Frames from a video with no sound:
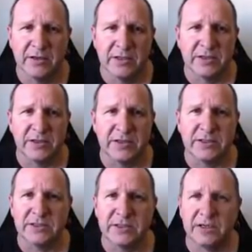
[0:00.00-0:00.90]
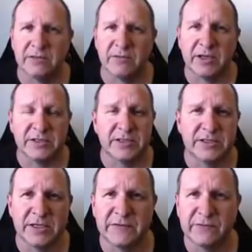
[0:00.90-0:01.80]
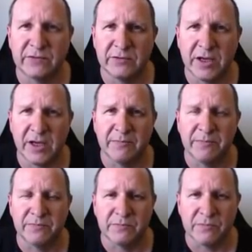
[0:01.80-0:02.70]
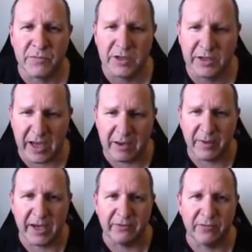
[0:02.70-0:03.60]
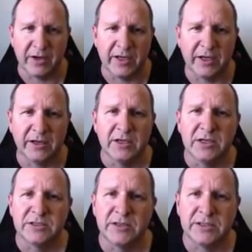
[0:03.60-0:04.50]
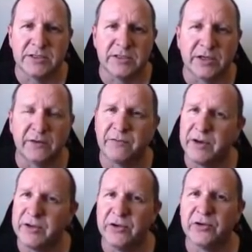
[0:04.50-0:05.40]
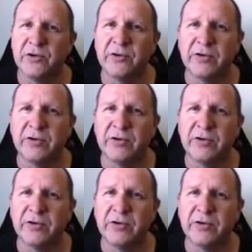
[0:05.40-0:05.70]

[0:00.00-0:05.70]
So this is like a successful campaign right here. So this is like a free unicorn